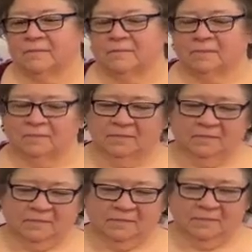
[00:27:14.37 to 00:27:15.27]

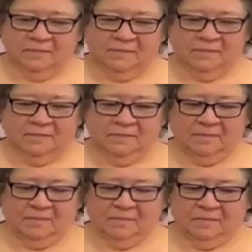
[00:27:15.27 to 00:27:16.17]

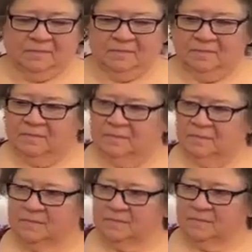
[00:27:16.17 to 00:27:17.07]

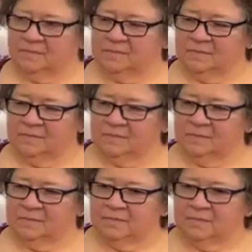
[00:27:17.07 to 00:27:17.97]

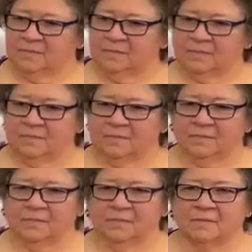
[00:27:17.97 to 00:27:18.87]

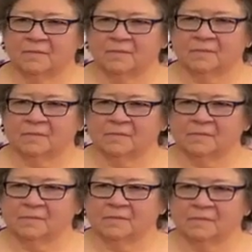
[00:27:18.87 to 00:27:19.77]

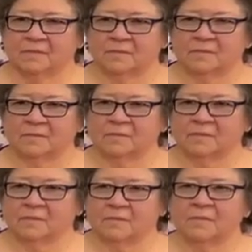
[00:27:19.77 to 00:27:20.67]

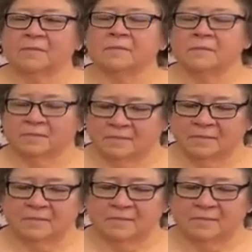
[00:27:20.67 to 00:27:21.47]
(not speaking)